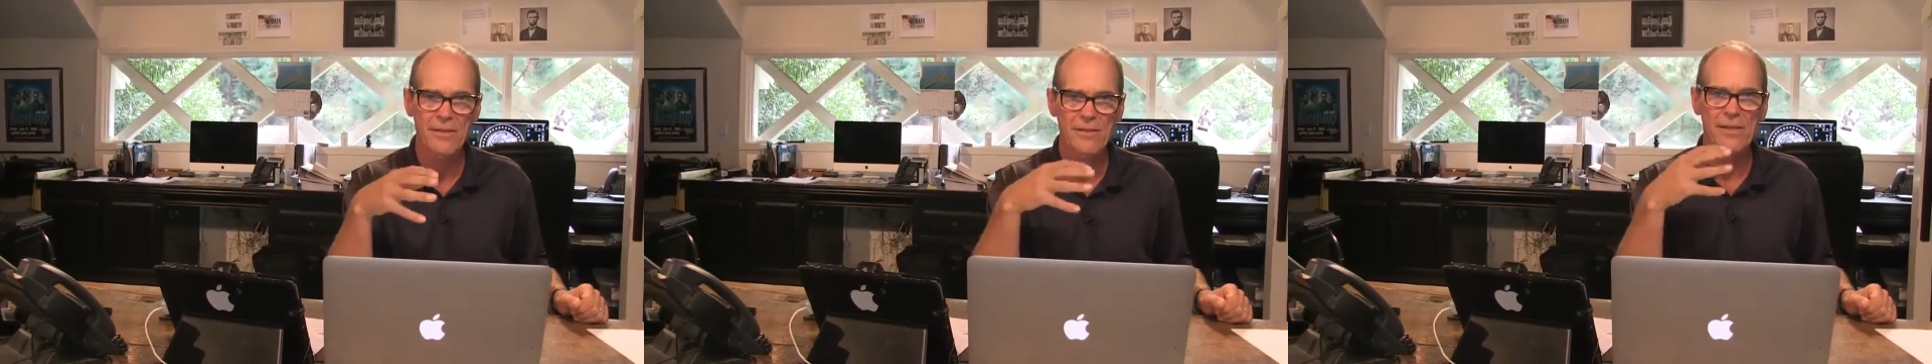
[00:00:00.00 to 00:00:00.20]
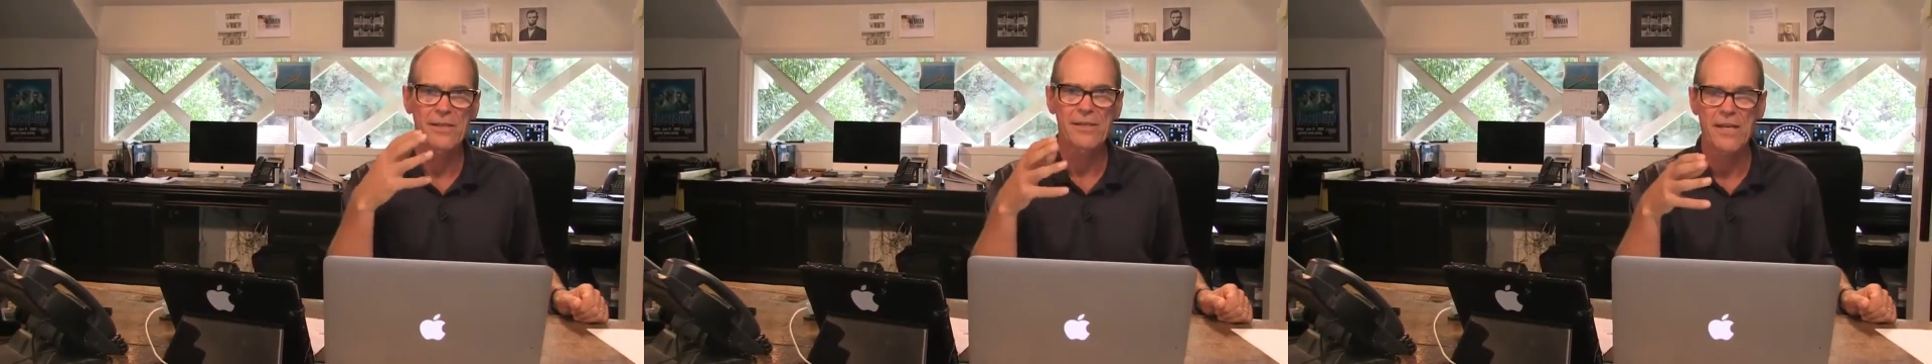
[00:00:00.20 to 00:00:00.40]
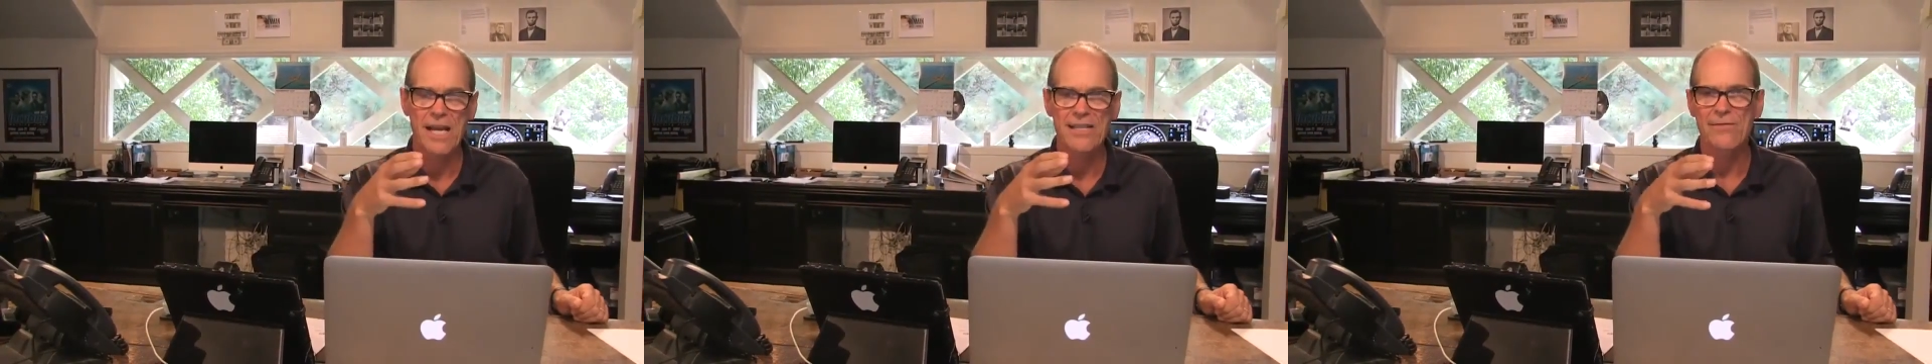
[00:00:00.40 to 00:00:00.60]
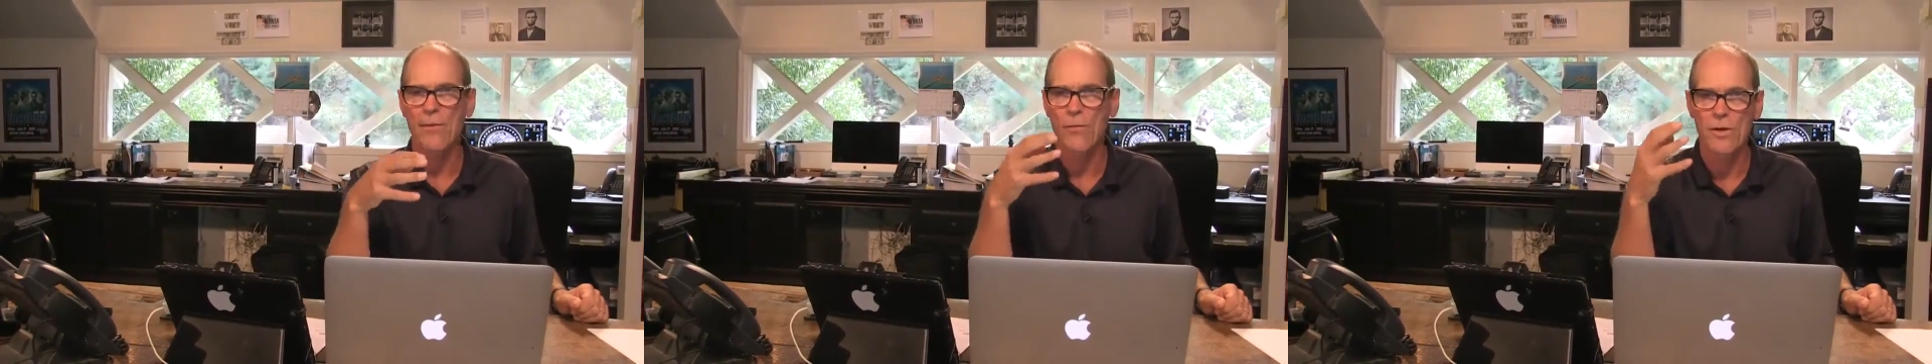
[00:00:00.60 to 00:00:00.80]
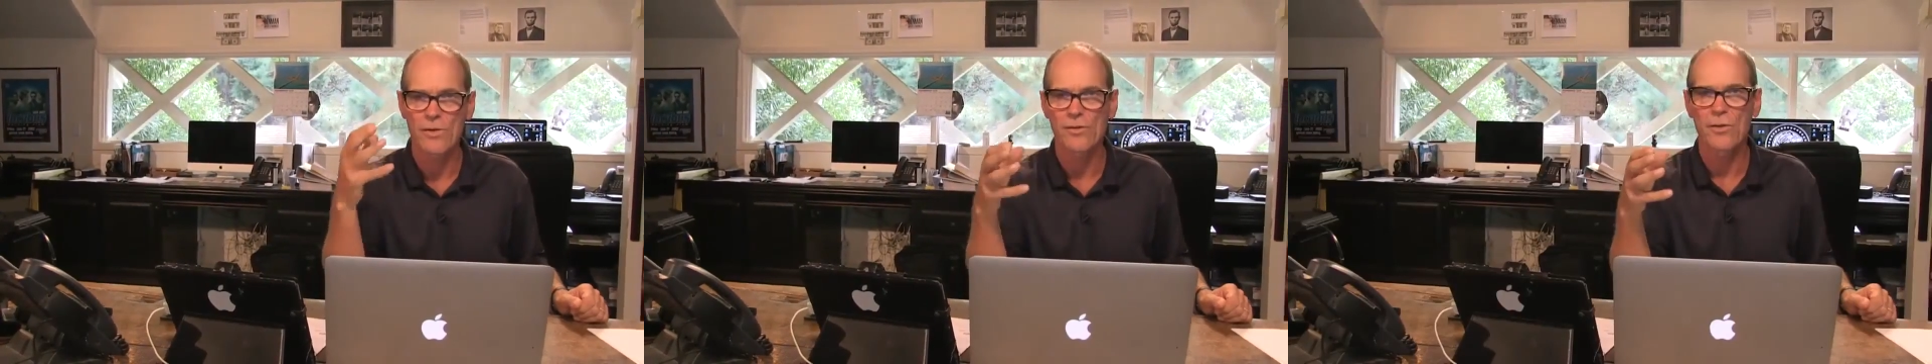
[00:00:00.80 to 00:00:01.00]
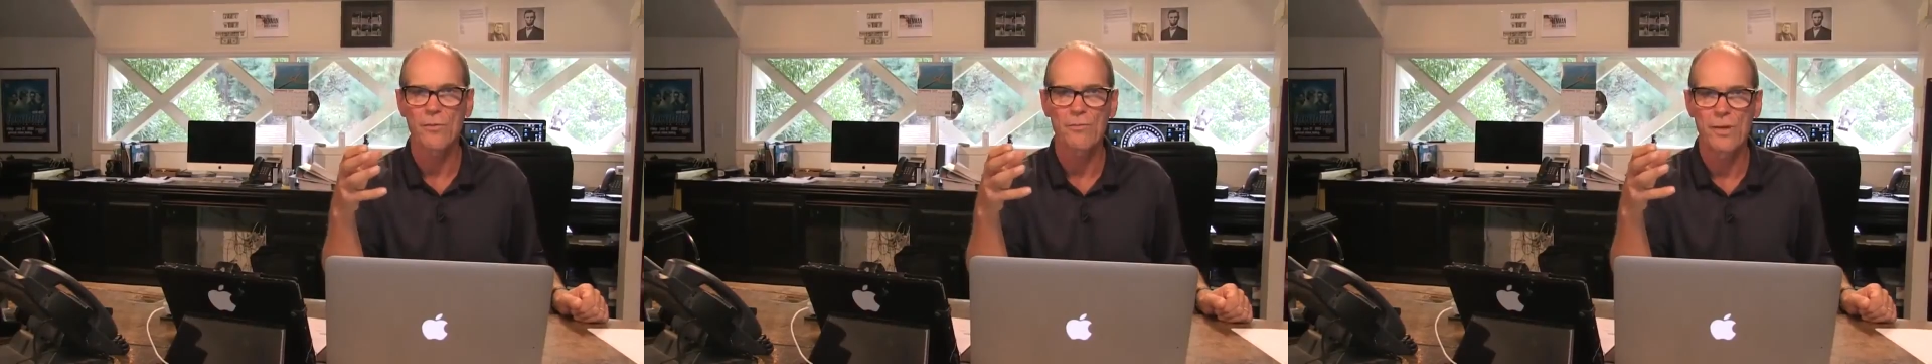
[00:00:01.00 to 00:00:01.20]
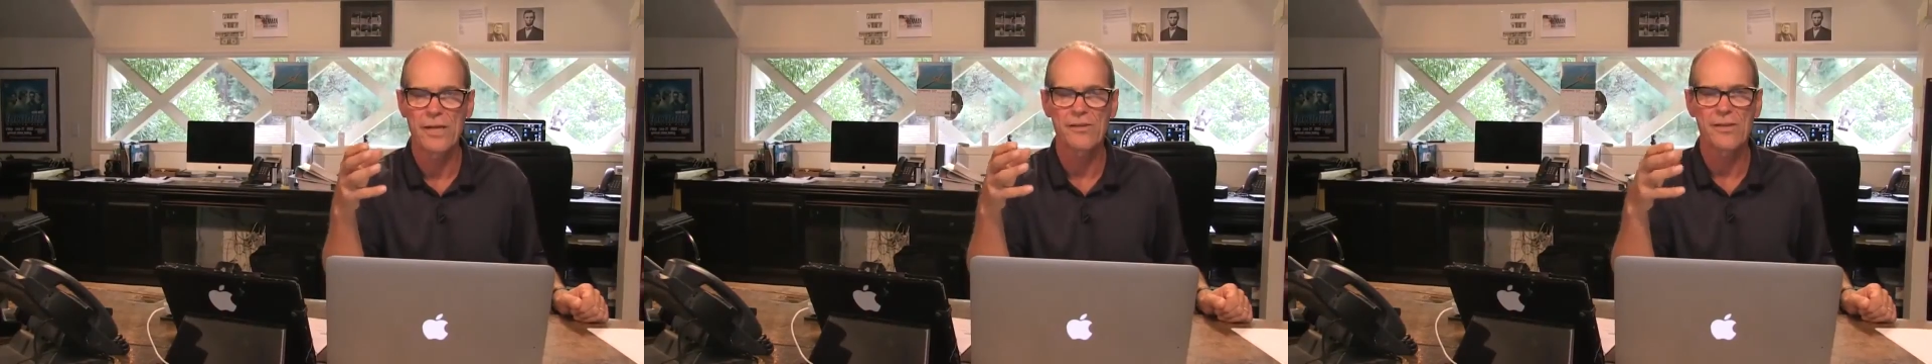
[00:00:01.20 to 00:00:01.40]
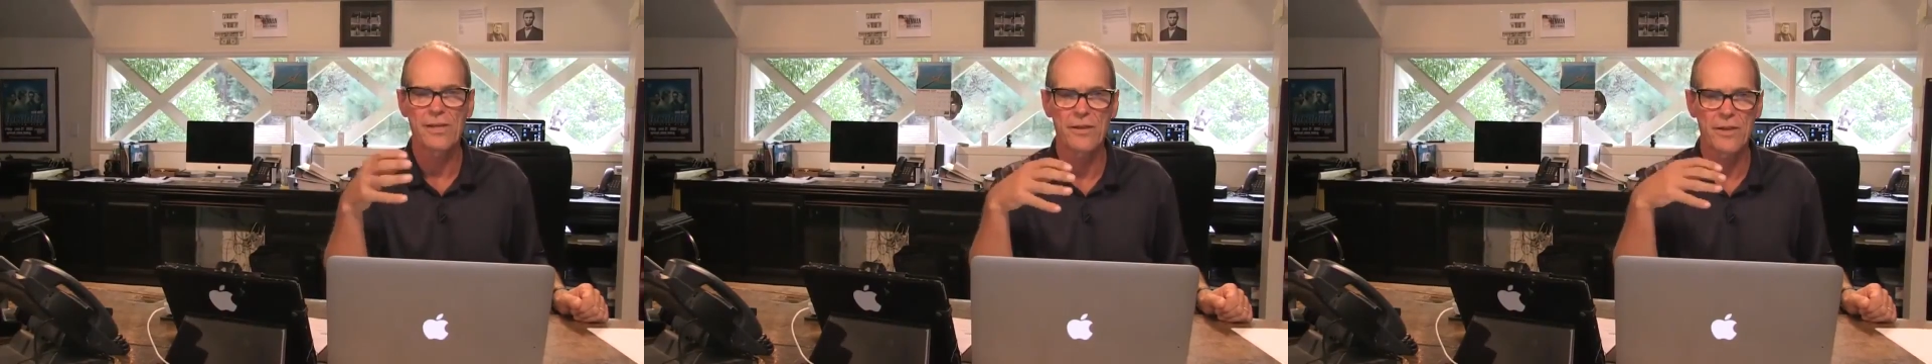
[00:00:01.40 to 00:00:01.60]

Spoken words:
the successful ones are busy.